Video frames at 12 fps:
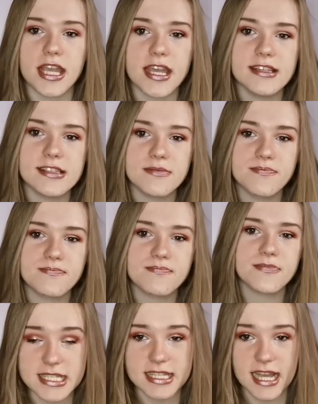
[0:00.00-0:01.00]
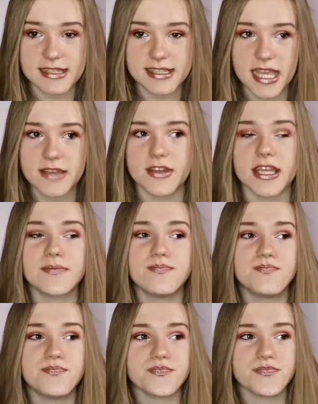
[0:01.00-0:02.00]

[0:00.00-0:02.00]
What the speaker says: years, decent at saving.